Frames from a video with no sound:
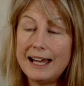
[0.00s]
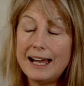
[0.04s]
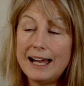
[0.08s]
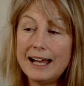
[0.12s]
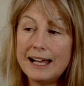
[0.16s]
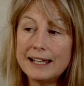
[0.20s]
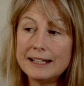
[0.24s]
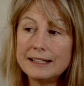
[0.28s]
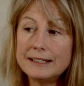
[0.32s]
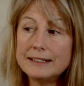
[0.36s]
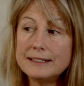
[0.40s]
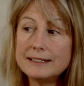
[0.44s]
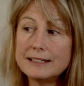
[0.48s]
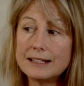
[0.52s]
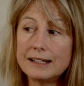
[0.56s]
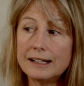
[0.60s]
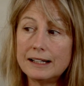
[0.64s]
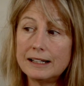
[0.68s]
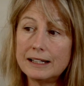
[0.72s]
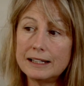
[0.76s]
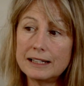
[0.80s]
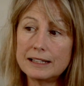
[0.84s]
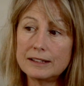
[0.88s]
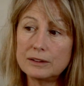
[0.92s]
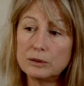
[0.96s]
And
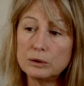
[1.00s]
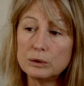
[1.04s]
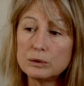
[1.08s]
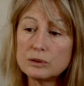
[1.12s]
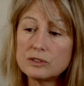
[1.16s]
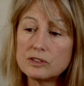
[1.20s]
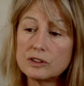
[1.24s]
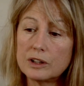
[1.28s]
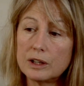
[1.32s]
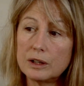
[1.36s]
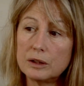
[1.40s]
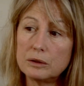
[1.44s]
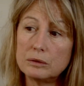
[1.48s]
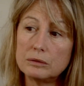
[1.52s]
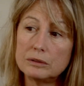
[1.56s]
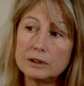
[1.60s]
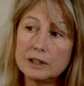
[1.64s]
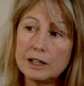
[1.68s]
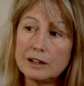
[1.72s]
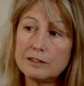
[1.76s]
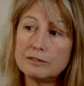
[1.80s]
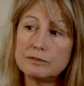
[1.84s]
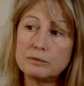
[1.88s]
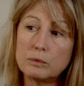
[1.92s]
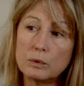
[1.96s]
I also
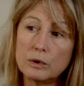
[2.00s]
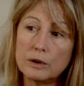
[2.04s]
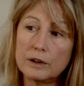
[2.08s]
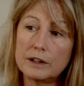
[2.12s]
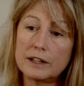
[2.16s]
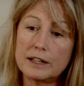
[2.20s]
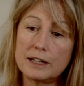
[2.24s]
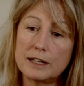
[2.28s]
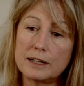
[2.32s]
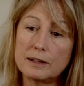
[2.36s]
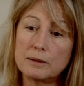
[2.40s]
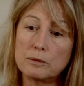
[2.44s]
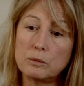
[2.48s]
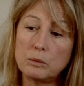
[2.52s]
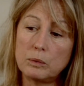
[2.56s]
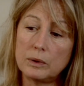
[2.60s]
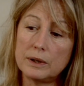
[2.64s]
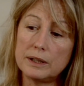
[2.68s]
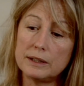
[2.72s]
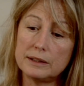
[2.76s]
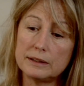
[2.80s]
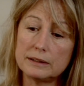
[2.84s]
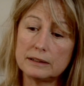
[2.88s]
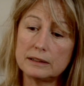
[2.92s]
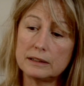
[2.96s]
love working
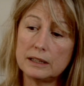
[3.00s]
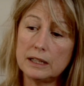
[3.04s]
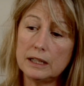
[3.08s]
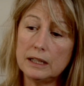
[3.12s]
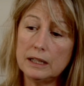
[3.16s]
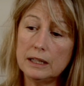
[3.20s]
with